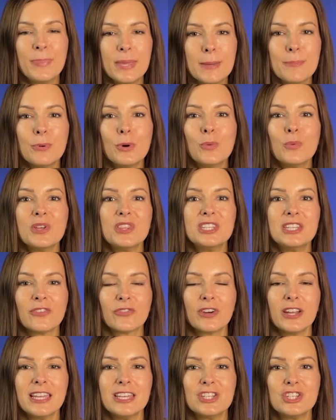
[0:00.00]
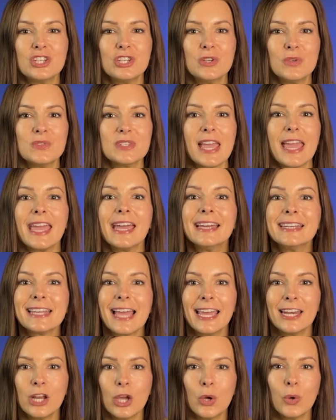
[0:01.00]
people with different issues, and
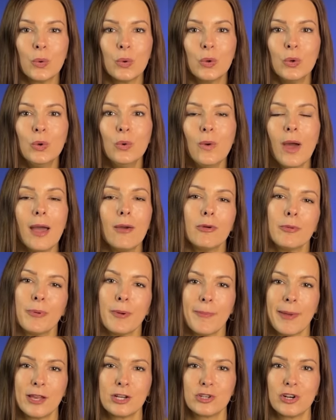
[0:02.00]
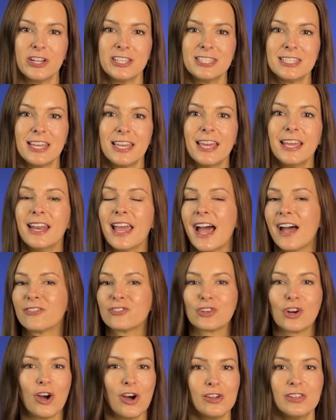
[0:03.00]
I know who I would put my trust in
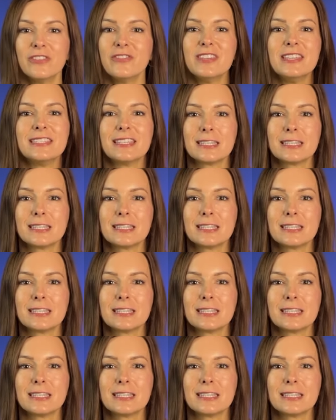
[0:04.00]
after all of these